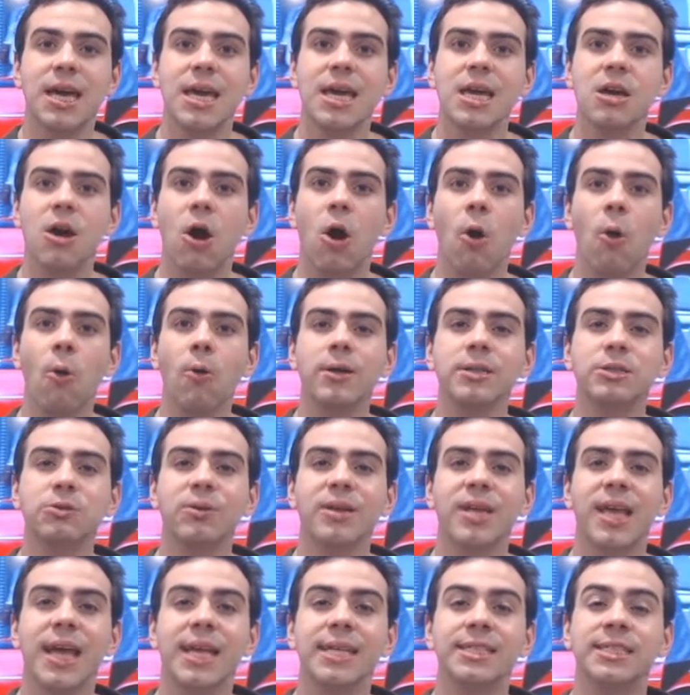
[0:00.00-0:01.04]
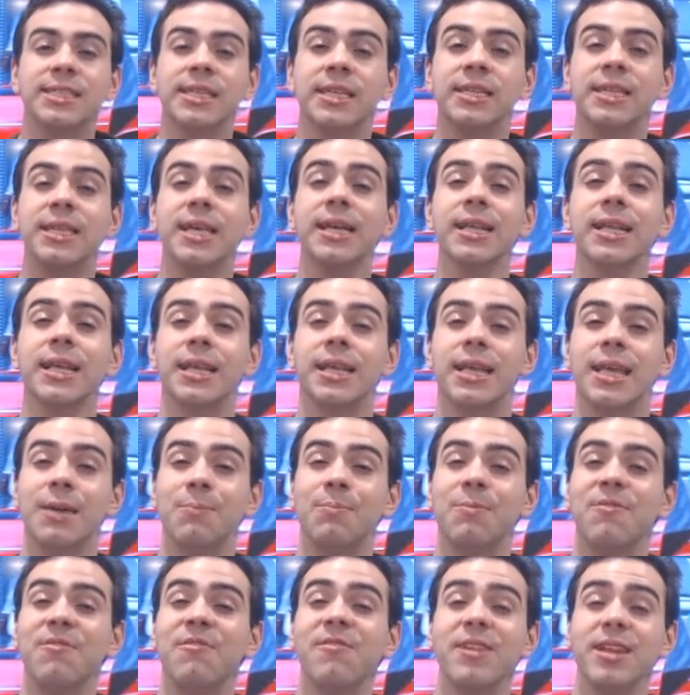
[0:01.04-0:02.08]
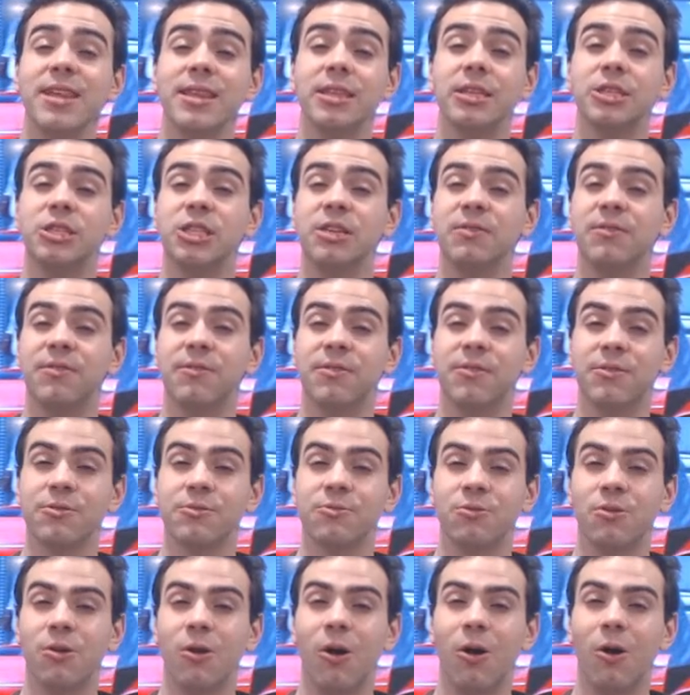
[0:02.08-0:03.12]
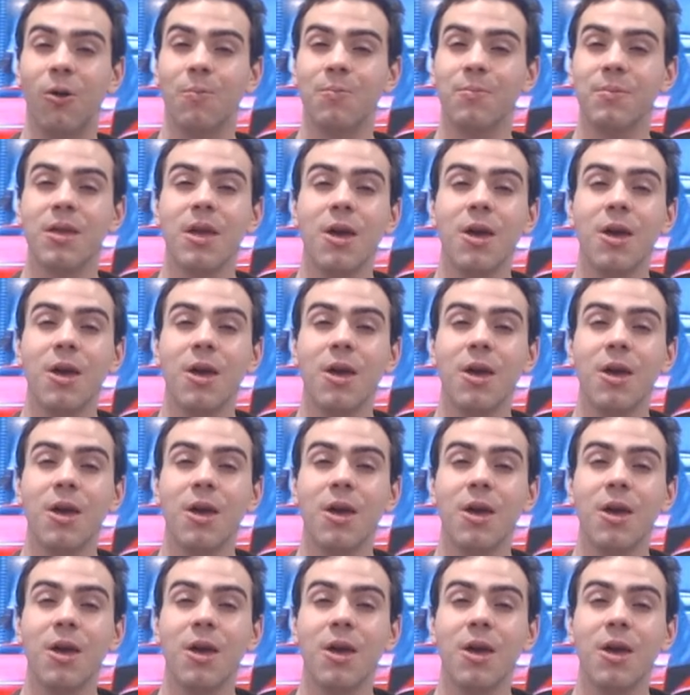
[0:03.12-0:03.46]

he always retains the dignity befitting the Chief of Control,